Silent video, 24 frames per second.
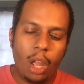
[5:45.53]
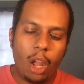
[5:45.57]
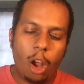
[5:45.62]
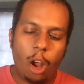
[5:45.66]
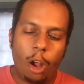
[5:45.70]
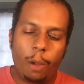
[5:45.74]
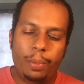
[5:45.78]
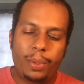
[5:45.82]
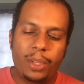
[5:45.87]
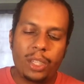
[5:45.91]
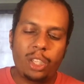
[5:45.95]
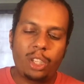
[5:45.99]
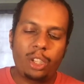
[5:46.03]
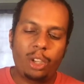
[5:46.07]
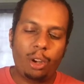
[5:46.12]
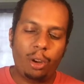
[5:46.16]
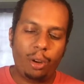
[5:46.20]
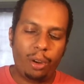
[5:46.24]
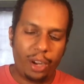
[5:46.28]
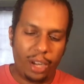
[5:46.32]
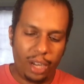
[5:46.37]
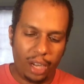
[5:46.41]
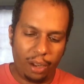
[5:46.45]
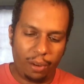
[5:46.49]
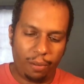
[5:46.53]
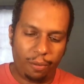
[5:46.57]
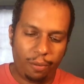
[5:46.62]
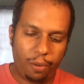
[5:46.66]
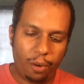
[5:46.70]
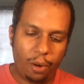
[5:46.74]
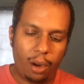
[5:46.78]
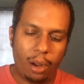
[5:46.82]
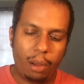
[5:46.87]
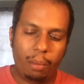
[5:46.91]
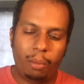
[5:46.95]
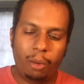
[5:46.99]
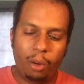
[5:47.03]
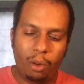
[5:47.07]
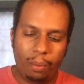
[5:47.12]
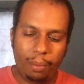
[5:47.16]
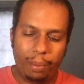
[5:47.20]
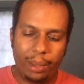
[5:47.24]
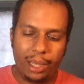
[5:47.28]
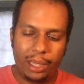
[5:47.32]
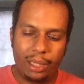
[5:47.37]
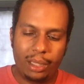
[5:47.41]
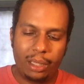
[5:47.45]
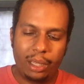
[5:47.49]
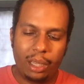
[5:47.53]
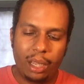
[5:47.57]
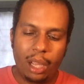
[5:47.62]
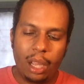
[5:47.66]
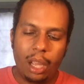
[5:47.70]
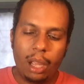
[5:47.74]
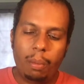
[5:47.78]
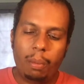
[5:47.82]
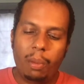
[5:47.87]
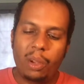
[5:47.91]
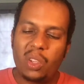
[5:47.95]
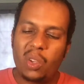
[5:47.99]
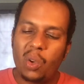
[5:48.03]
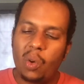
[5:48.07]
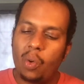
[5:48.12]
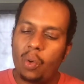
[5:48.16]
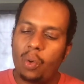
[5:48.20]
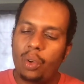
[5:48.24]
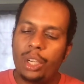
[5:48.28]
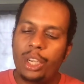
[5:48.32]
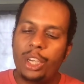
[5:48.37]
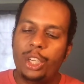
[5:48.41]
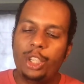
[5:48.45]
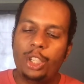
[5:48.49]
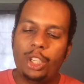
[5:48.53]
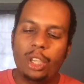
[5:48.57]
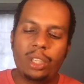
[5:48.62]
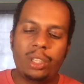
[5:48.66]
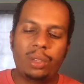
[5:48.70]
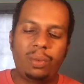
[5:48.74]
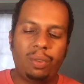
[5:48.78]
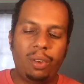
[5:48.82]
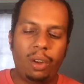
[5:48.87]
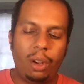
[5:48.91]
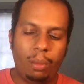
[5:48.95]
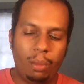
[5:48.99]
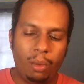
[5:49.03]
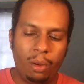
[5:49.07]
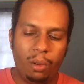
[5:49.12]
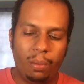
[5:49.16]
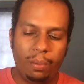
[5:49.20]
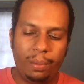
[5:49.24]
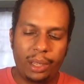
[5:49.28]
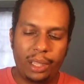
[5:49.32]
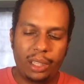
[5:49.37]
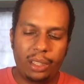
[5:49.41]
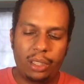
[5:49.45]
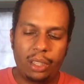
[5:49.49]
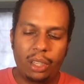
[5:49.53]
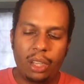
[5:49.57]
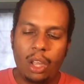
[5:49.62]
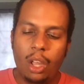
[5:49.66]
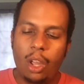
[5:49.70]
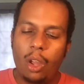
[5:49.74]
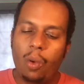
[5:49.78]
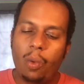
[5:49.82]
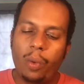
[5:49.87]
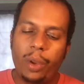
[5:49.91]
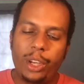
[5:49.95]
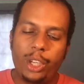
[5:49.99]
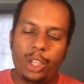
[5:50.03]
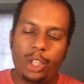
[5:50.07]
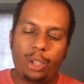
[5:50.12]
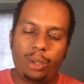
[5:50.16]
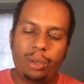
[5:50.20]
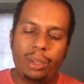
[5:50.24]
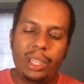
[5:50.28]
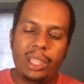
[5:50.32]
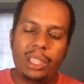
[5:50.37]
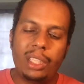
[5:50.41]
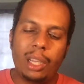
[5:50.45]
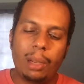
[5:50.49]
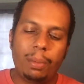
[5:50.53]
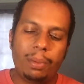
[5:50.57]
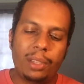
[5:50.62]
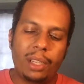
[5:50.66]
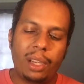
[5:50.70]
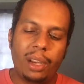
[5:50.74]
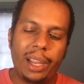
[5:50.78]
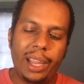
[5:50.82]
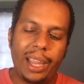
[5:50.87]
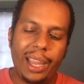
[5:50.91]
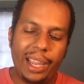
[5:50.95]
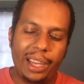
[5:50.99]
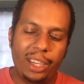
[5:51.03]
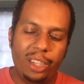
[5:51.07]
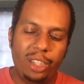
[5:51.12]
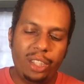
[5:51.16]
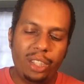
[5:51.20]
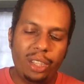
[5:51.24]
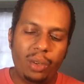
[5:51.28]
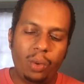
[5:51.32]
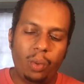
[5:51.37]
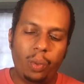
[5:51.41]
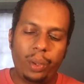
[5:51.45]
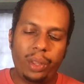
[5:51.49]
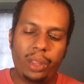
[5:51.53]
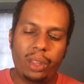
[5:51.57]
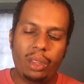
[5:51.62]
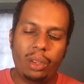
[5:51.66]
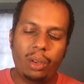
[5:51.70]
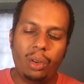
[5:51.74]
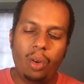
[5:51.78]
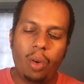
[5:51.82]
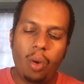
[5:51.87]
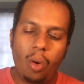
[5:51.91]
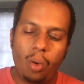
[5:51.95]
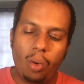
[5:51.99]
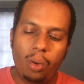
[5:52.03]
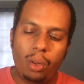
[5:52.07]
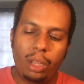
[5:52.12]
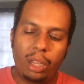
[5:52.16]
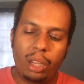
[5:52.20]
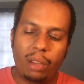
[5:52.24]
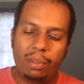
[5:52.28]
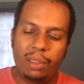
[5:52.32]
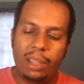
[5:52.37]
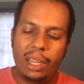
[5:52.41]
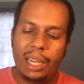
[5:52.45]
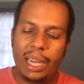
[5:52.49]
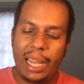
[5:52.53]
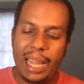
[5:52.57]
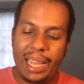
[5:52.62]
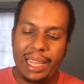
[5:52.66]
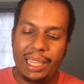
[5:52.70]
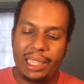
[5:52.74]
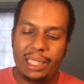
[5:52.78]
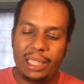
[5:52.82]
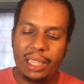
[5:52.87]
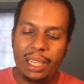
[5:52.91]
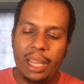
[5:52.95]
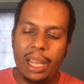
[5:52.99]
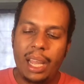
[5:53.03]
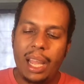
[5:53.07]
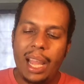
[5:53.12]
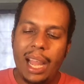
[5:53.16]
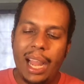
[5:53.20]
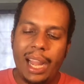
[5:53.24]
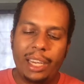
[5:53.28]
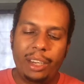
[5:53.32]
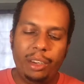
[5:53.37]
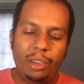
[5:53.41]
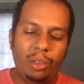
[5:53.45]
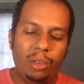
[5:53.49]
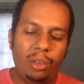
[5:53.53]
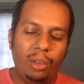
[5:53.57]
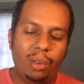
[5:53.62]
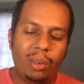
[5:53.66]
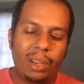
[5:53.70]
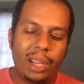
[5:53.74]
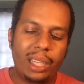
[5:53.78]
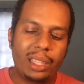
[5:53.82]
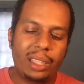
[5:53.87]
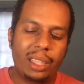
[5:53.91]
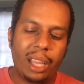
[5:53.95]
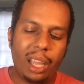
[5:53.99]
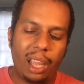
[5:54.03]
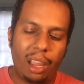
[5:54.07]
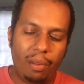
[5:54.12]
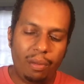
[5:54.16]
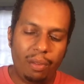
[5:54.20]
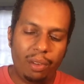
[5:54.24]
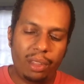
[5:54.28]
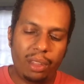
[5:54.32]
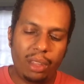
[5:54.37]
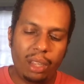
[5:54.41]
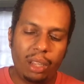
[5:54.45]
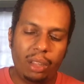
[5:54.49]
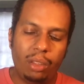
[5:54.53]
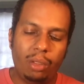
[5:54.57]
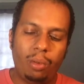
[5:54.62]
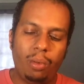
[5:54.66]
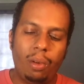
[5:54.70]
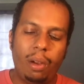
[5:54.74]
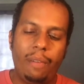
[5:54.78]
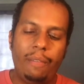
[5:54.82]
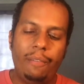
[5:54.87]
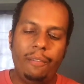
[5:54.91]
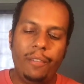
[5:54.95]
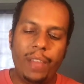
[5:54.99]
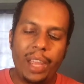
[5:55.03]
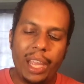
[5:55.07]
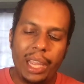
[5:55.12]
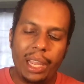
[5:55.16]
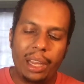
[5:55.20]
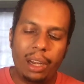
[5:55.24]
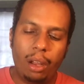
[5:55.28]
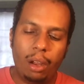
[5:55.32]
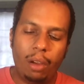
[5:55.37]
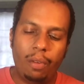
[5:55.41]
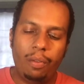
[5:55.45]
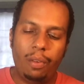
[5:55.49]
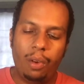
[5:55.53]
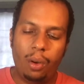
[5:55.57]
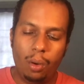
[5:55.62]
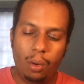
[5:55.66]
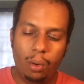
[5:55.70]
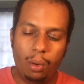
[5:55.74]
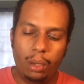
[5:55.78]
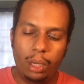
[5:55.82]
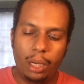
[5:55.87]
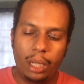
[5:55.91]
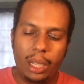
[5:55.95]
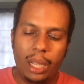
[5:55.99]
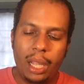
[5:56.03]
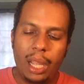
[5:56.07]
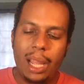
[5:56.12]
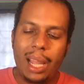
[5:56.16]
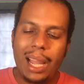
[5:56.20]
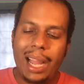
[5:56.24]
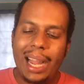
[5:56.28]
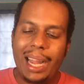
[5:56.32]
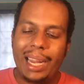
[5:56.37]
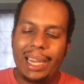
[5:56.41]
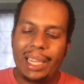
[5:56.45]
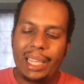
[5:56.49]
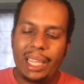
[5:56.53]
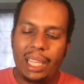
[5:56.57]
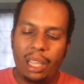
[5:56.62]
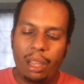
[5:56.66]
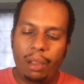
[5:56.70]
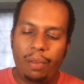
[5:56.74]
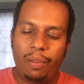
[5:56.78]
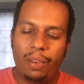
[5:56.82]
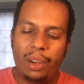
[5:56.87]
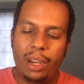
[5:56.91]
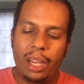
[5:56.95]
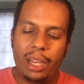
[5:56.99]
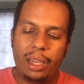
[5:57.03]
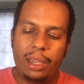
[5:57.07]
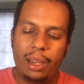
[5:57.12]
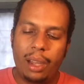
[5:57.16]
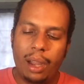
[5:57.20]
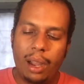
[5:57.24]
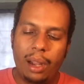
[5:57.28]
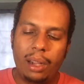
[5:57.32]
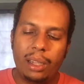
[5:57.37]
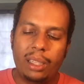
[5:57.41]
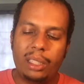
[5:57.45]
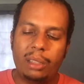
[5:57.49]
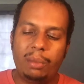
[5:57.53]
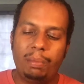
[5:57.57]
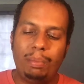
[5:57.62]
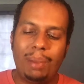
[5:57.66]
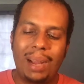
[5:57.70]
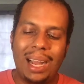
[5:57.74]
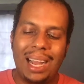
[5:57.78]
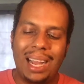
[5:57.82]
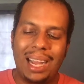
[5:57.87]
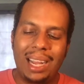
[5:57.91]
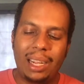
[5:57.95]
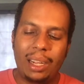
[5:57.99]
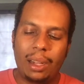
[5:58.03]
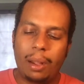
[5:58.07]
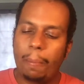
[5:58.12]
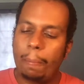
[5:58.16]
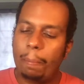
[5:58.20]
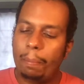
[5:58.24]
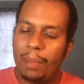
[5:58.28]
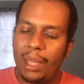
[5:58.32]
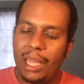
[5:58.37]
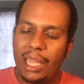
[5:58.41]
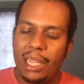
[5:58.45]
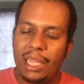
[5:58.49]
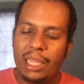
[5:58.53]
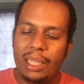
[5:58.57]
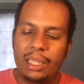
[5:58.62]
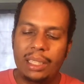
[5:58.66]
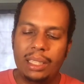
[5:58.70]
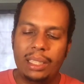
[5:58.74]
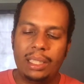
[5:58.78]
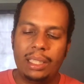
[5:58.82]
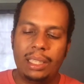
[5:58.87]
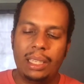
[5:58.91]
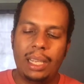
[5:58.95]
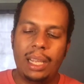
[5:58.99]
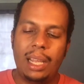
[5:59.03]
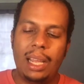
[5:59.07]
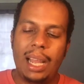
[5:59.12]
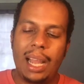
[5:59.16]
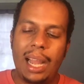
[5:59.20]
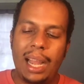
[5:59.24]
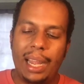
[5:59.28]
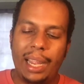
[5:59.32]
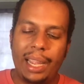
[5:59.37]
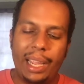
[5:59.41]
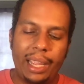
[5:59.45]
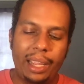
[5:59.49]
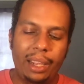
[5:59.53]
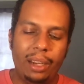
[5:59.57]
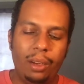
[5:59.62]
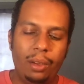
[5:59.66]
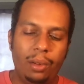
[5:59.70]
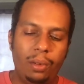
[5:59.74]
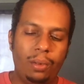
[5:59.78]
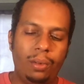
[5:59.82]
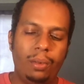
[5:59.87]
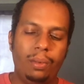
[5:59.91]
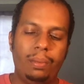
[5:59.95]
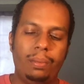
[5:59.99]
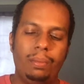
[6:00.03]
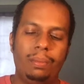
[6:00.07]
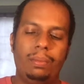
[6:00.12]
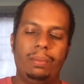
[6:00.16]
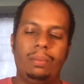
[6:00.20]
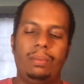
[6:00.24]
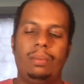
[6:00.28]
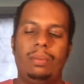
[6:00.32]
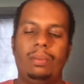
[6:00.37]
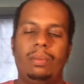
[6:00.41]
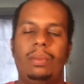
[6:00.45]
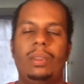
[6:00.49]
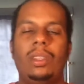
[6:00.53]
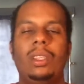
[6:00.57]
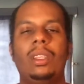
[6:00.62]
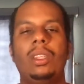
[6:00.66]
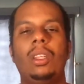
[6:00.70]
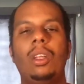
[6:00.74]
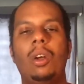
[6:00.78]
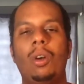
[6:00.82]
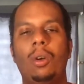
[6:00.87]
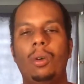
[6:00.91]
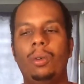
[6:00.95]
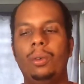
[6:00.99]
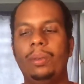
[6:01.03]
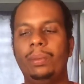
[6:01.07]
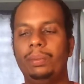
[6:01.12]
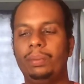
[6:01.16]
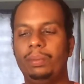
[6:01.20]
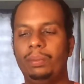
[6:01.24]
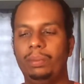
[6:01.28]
obscuring it for a moment, but only just for a moment, when treetops are edged with the gold of the light, and you look at everything through a veil of gold, and even a dog's bark means a halo. Now,